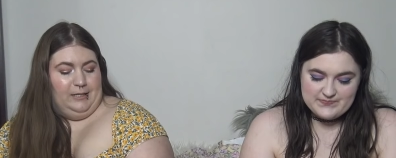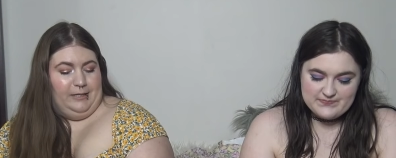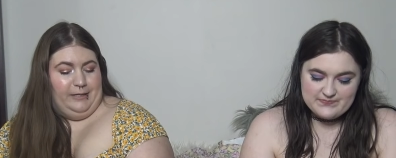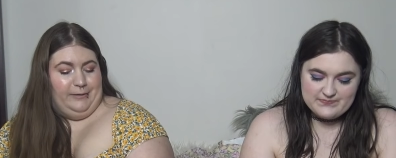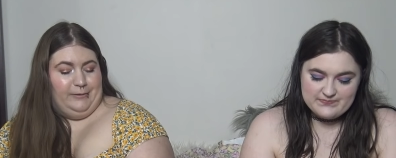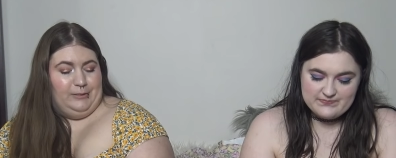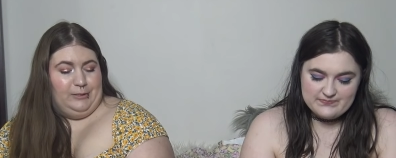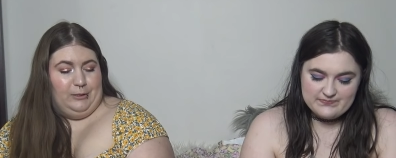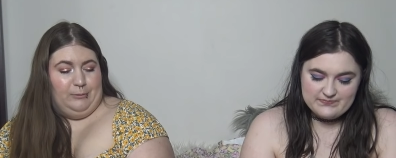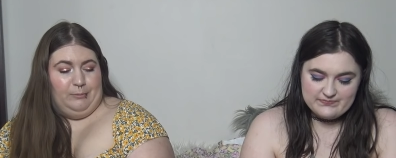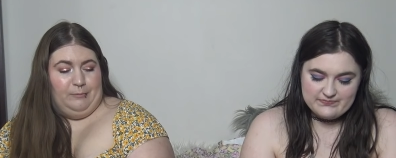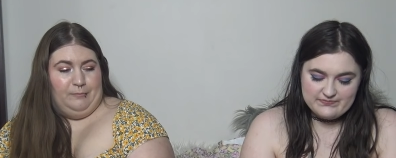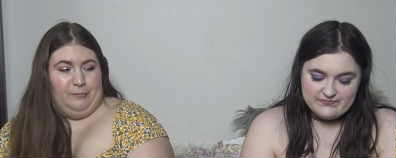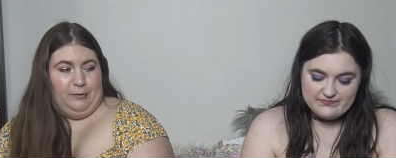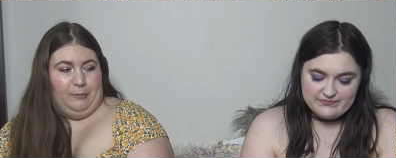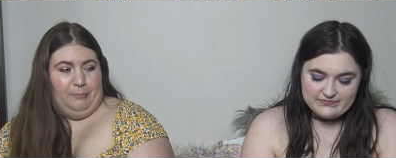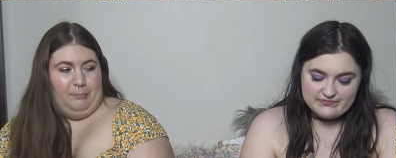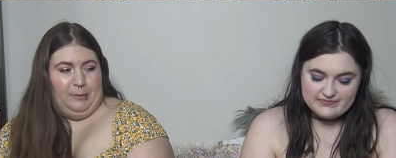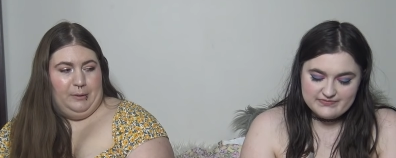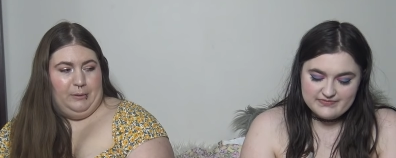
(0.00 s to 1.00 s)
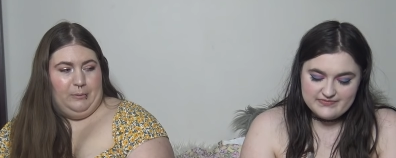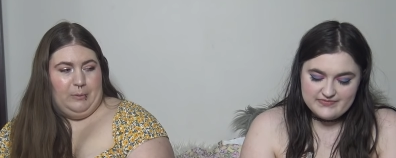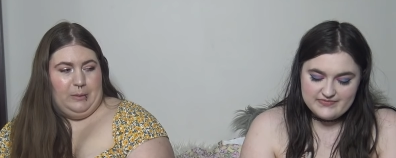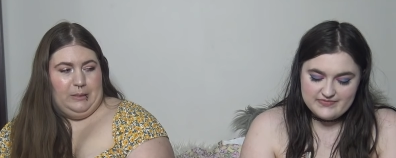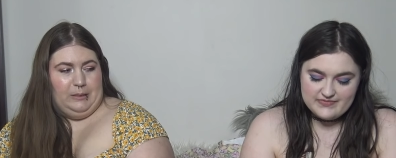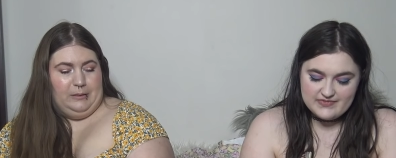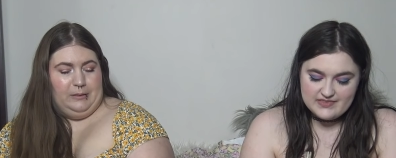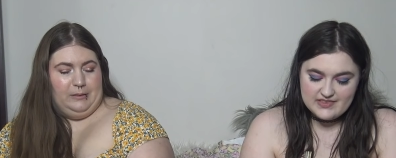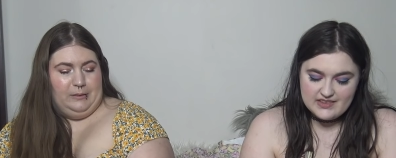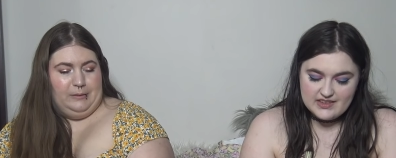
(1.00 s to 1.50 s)
Speaker 1: I was hoping for a big
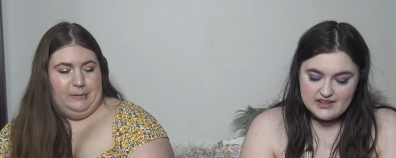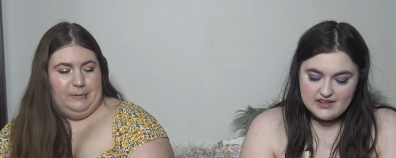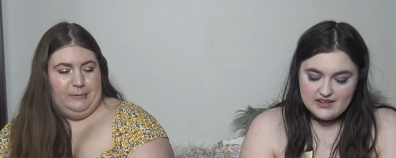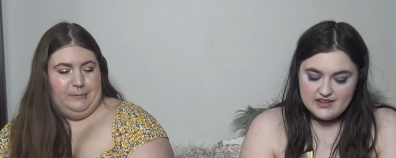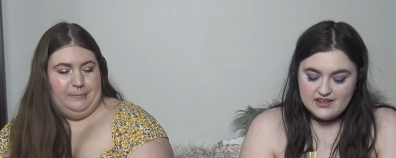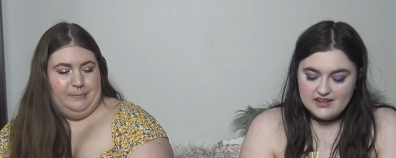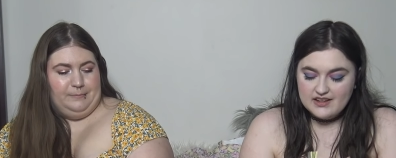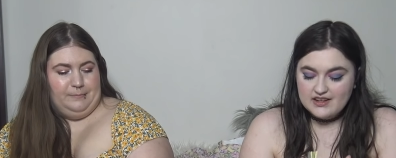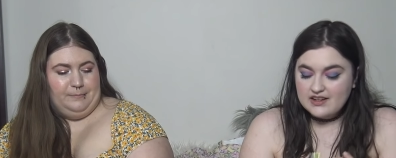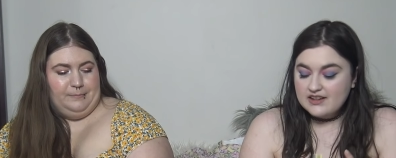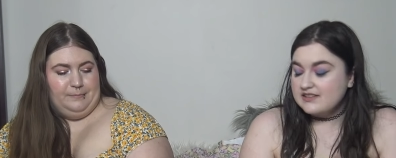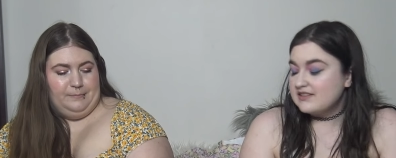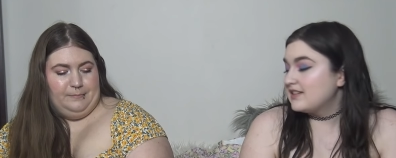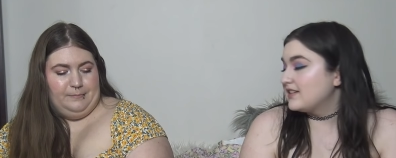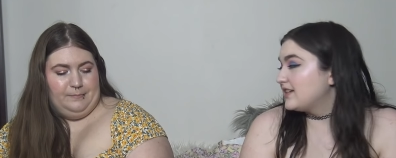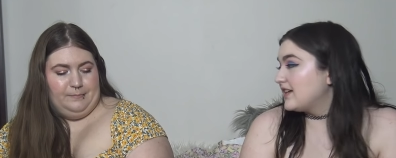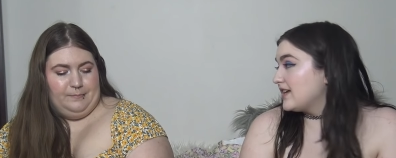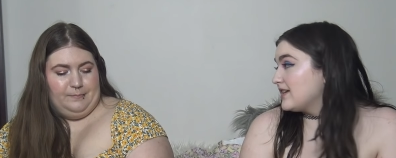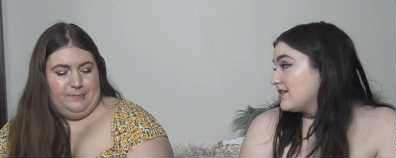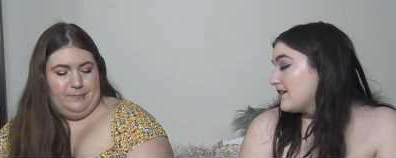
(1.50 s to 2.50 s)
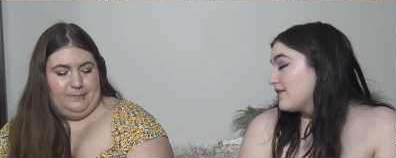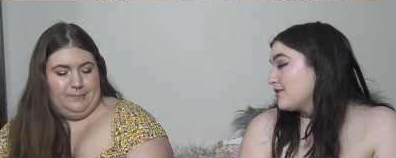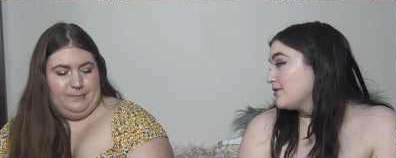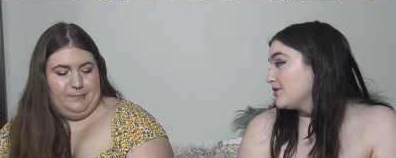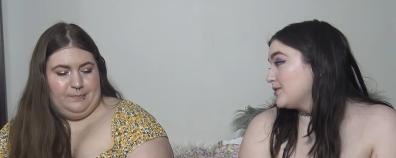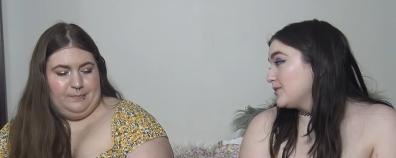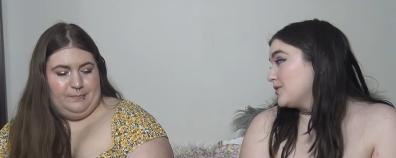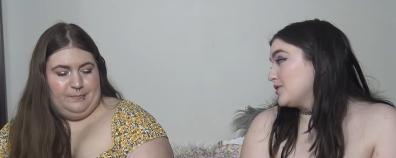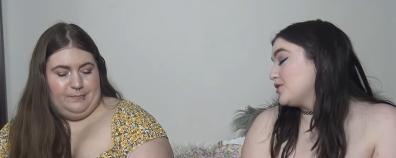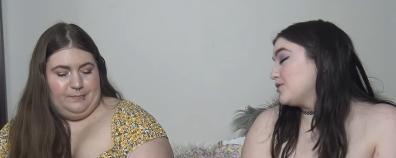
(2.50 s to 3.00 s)
one.
Speaker 2: The
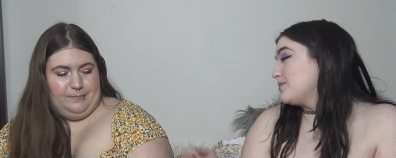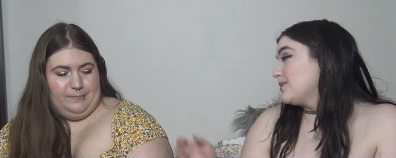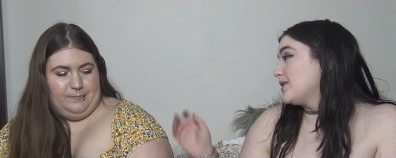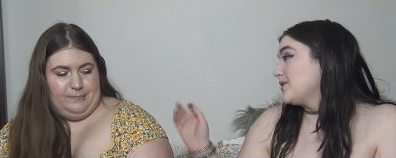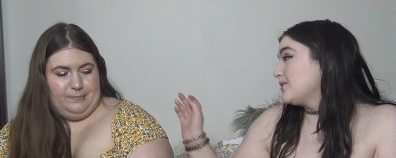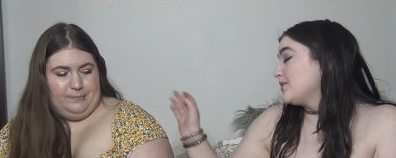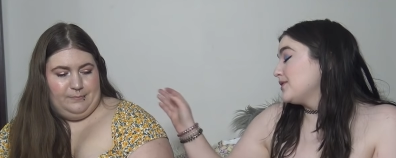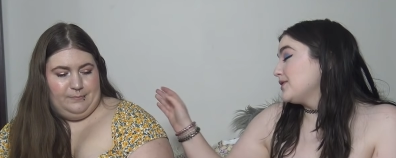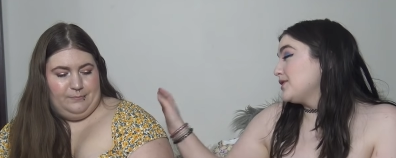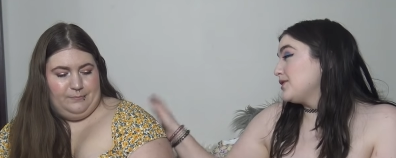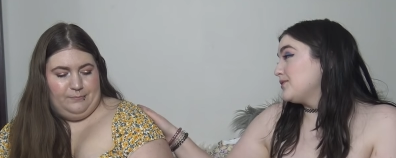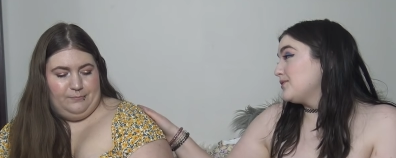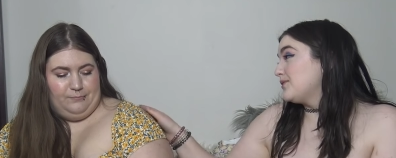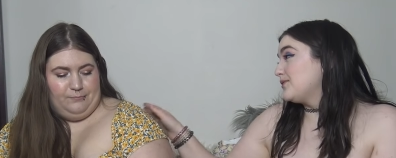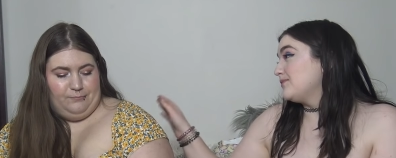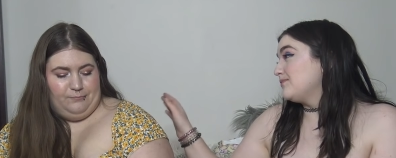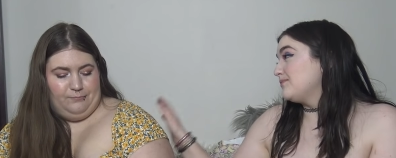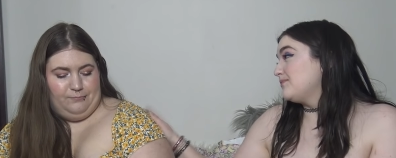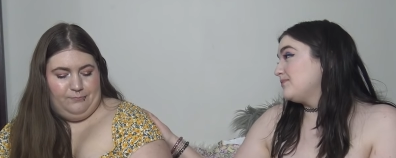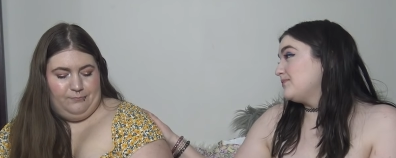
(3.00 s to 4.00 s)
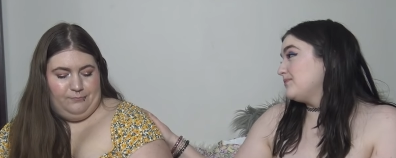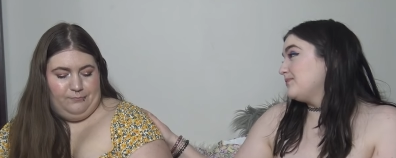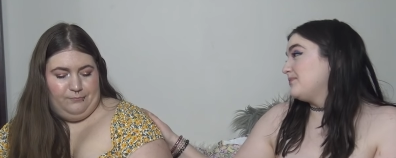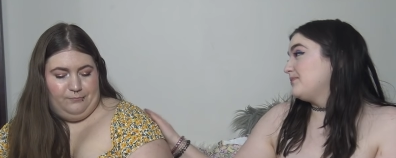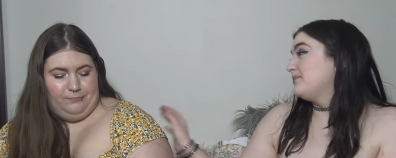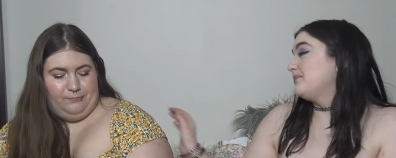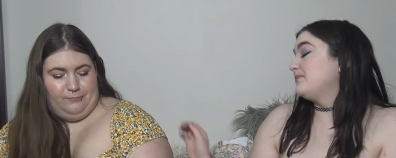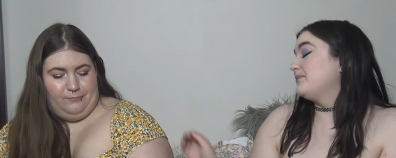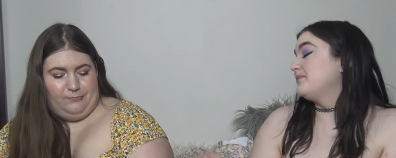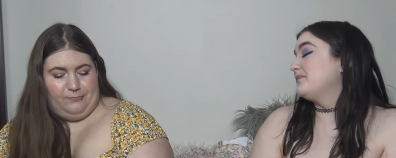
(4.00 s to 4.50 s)
$10 was your big one that you...
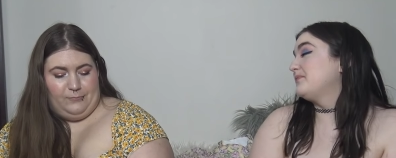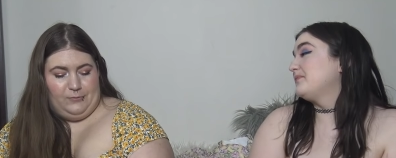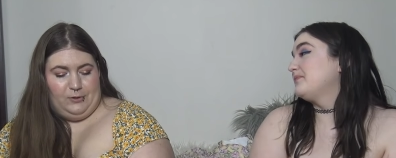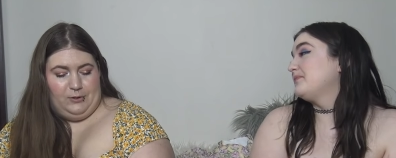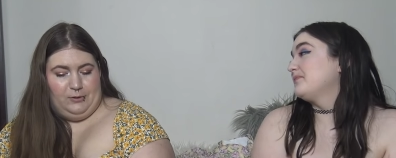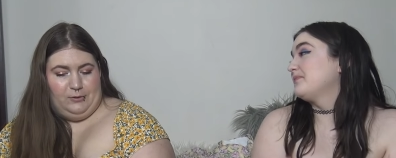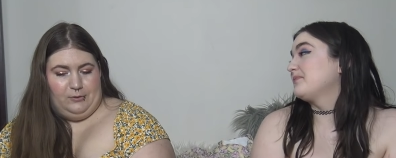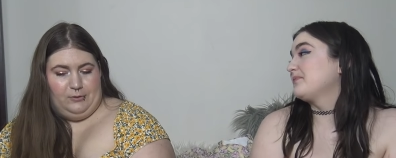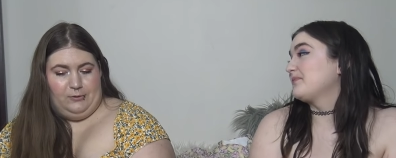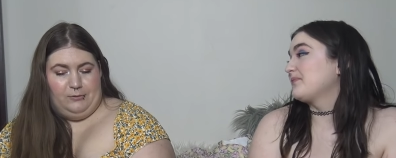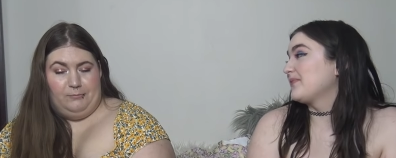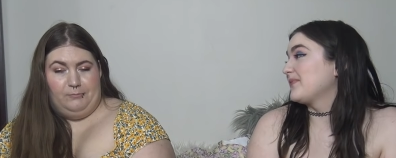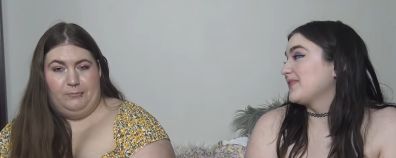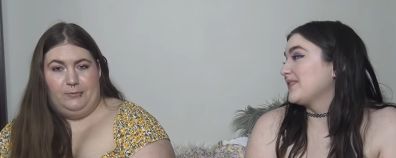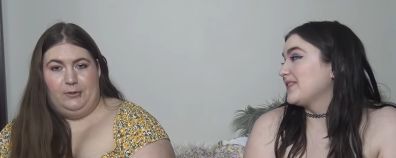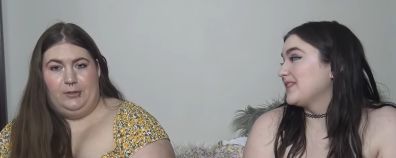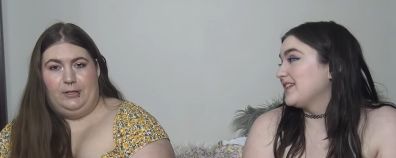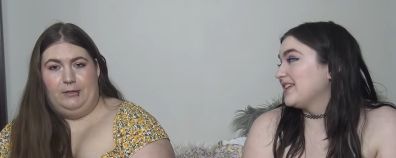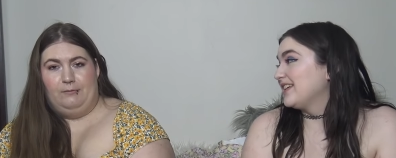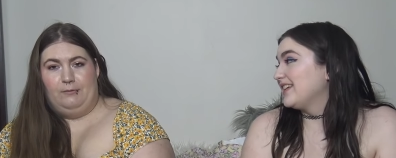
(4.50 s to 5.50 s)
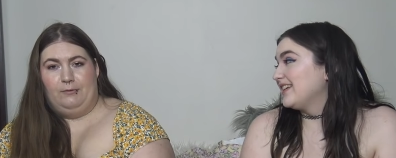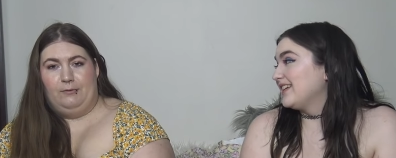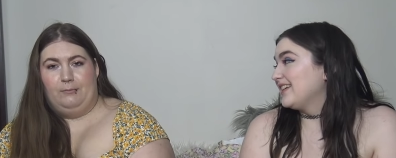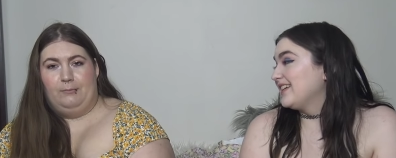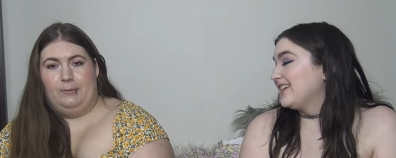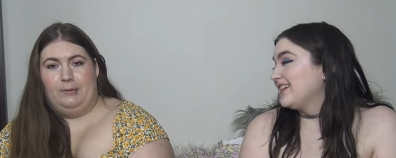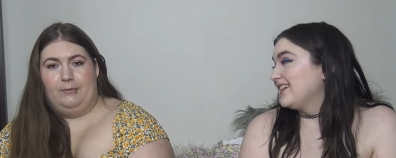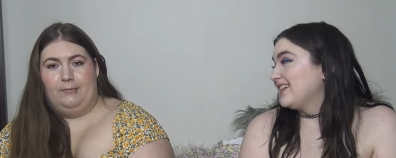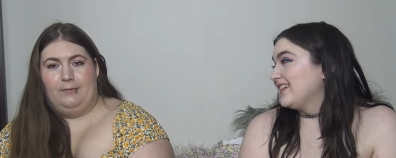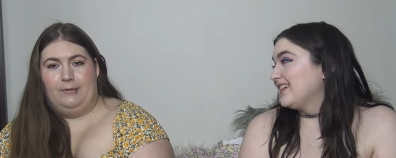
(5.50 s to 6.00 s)
Speaker 1: No, I gave you the
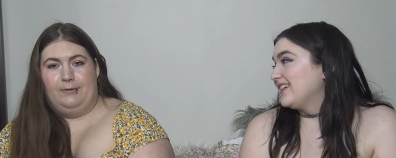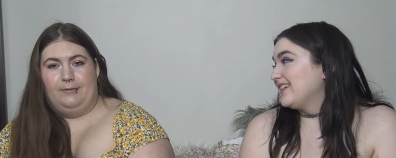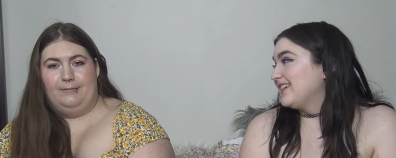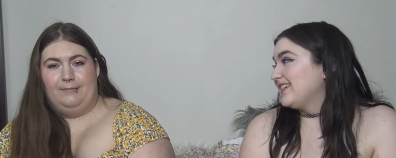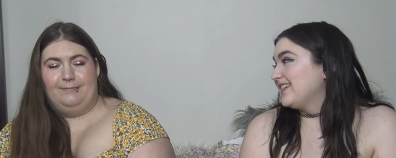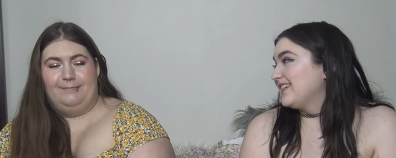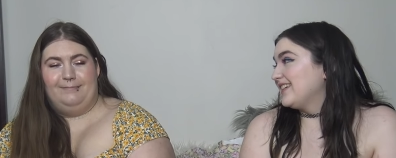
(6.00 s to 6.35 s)
big one.